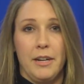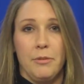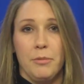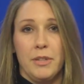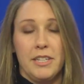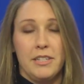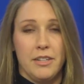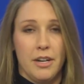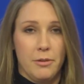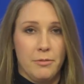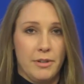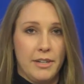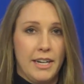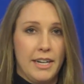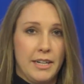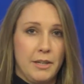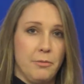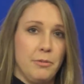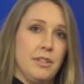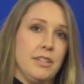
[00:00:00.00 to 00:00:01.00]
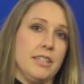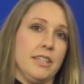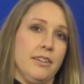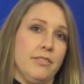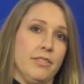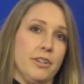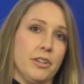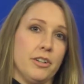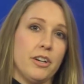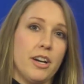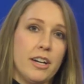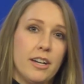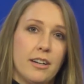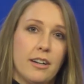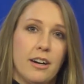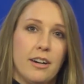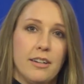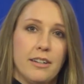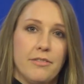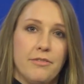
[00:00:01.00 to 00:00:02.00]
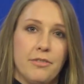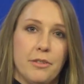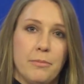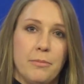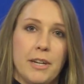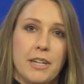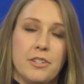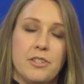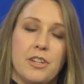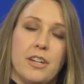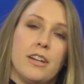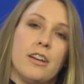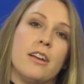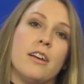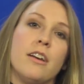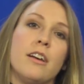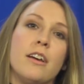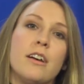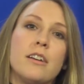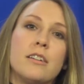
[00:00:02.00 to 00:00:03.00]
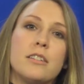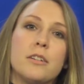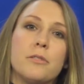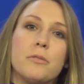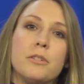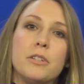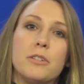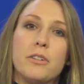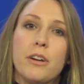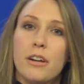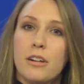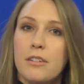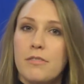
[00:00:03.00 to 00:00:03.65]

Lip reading: and we don't want anyone to give their credit card information. So when you go to